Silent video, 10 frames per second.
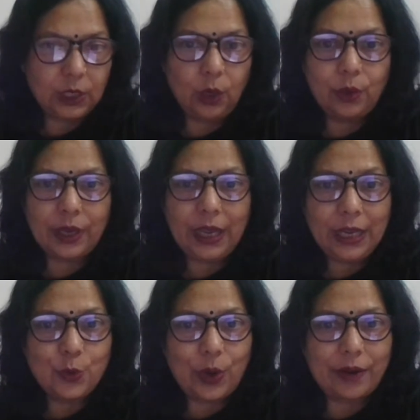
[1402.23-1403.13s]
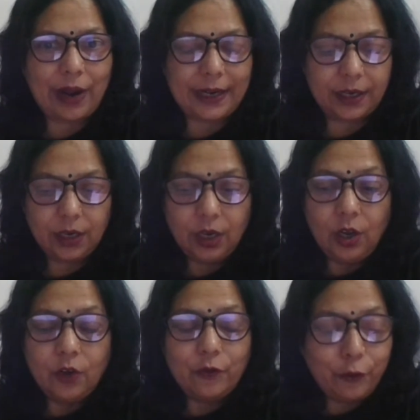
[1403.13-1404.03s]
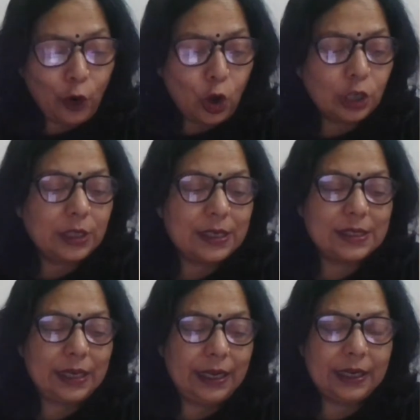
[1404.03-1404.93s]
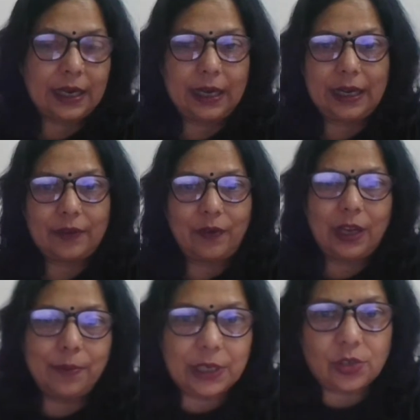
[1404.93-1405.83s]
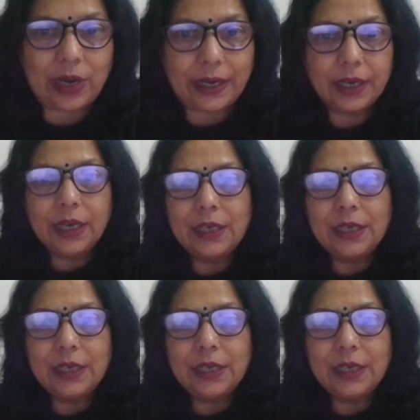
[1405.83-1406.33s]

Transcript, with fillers: Okay, you are right. Fourth is incorrect. Very much right.